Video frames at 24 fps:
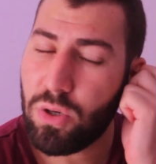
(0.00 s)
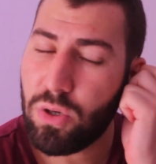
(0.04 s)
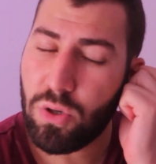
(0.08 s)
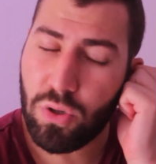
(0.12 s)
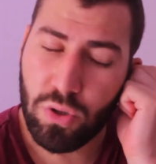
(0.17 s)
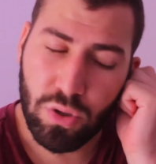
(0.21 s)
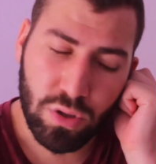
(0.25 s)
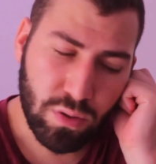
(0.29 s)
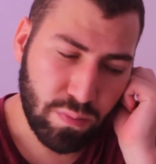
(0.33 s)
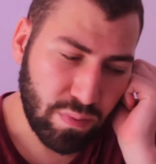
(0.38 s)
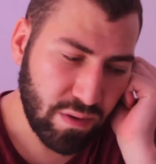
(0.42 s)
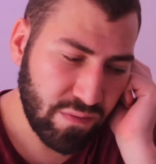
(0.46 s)

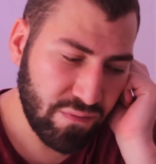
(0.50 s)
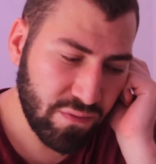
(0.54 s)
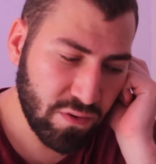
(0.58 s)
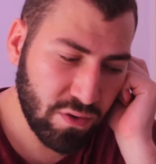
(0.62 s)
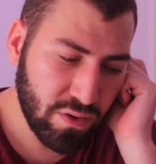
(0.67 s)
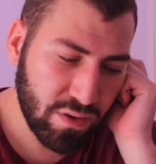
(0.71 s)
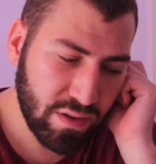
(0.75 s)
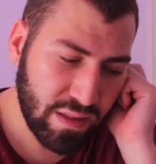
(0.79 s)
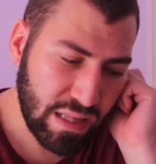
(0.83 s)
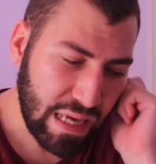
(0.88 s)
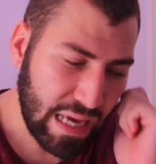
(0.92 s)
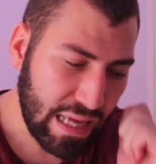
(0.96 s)
Or
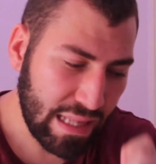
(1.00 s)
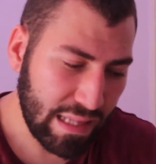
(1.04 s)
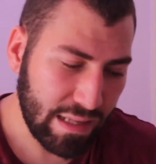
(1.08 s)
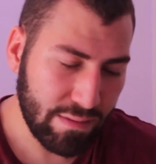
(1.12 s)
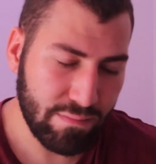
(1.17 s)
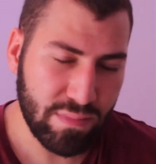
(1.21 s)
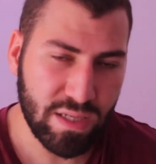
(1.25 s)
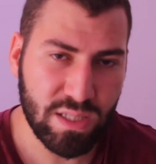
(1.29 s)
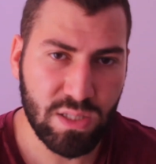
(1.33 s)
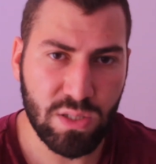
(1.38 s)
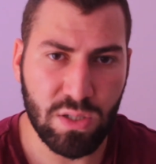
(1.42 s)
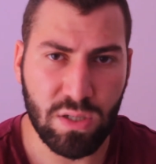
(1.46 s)
before that, let
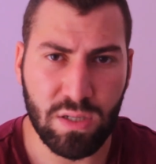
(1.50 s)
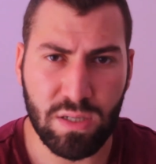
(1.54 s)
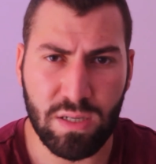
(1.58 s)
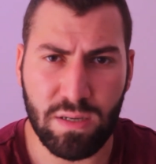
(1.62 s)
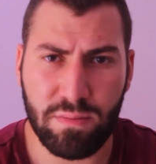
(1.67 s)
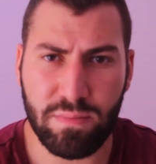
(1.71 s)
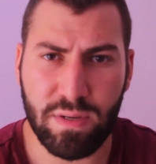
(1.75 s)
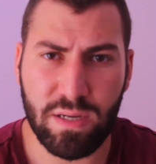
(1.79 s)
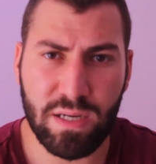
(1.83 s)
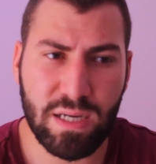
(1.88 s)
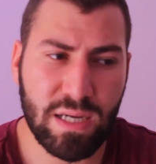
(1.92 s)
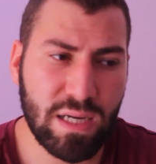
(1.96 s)
me talk
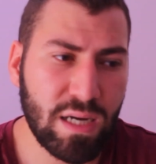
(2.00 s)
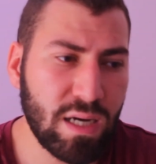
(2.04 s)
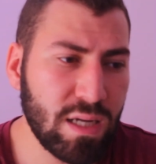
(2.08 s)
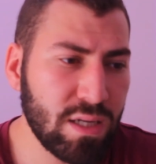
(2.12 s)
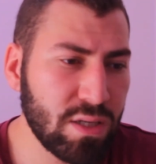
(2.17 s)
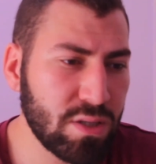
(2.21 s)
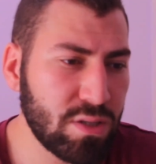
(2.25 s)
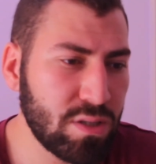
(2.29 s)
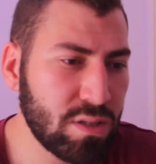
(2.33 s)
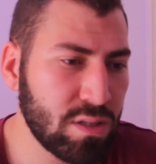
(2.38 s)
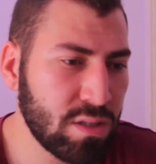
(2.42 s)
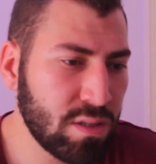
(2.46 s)
about
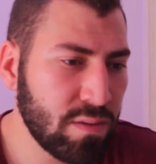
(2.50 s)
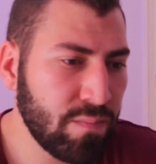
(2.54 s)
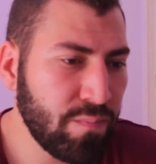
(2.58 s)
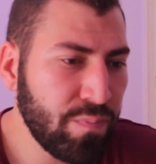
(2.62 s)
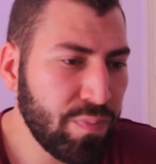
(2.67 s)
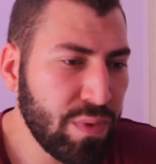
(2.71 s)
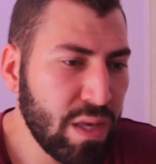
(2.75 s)
colors.